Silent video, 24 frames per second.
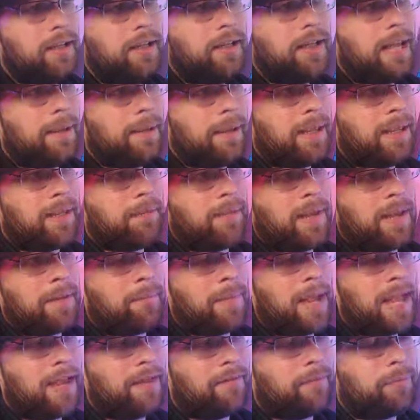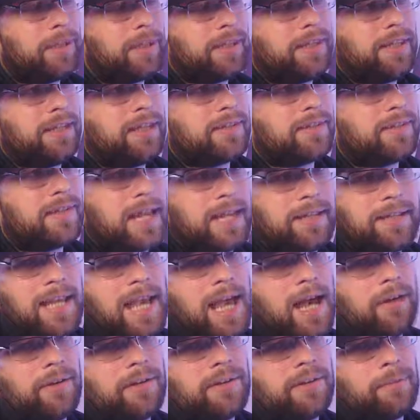It may have put the Ascent
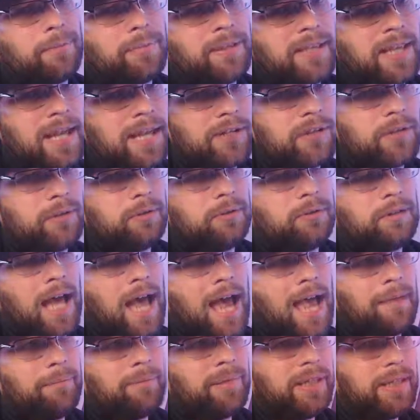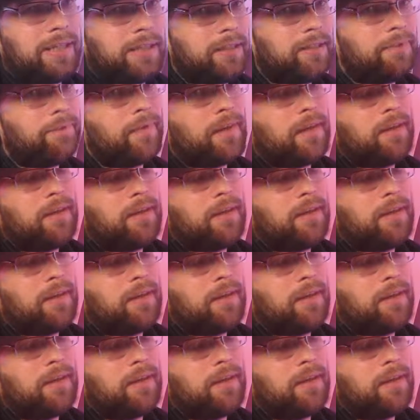out as a potential IP.